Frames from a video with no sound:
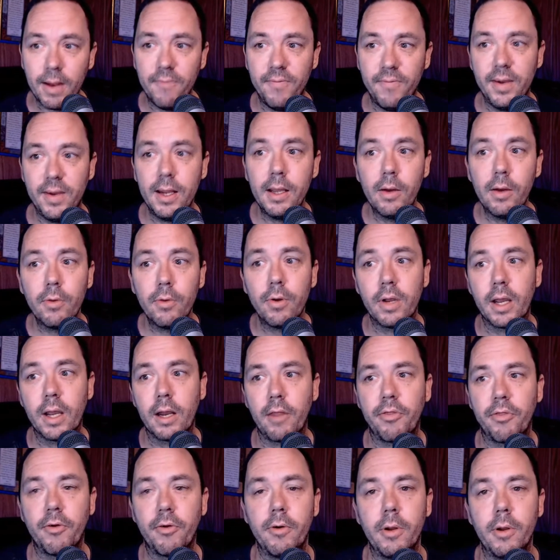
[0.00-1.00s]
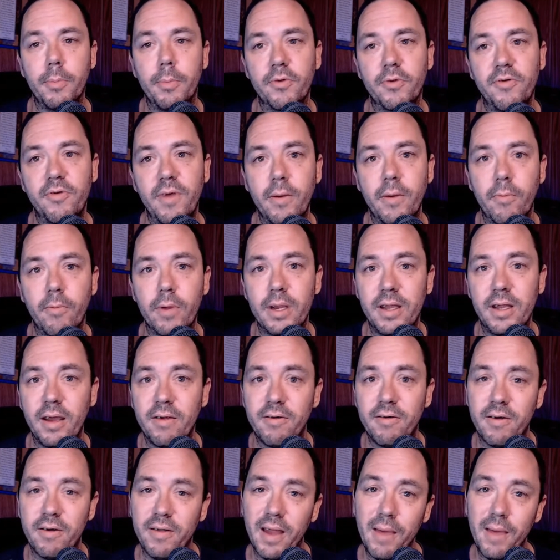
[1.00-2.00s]
video and you got a 30%
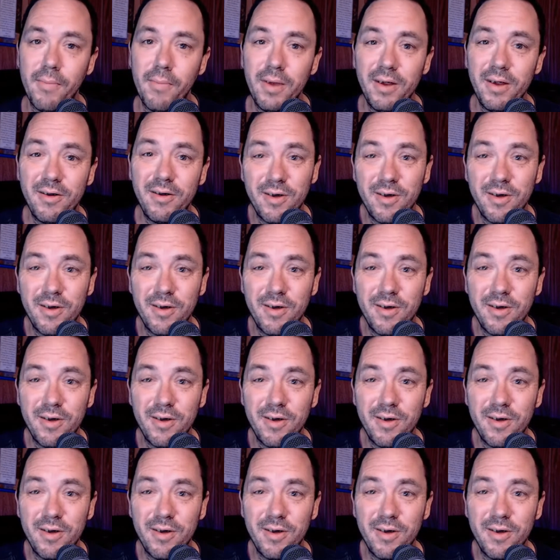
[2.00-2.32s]
retention, that means,